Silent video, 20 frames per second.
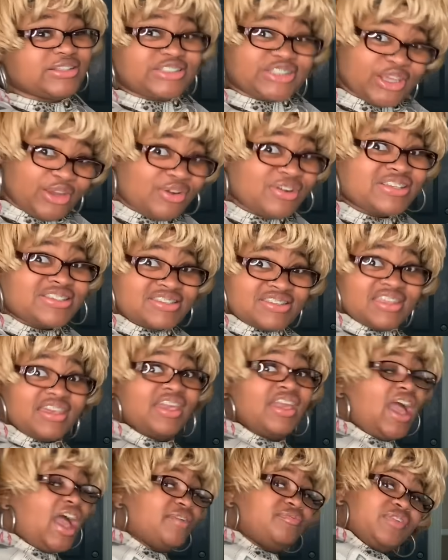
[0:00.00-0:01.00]
Seriously,
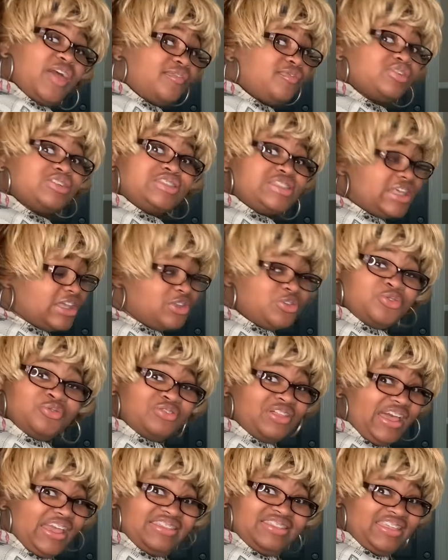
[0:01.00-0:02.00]
I've never seen you
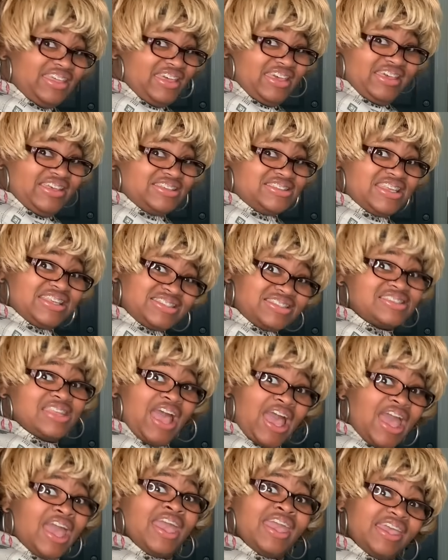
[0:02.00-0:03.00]
like this. It's
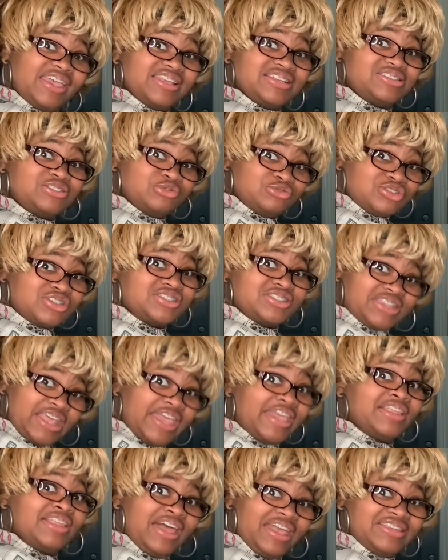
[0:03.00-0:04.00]
nice. You should
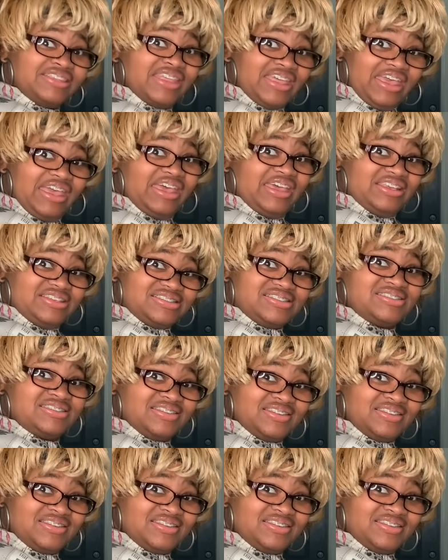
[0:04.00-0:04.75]
stay like this.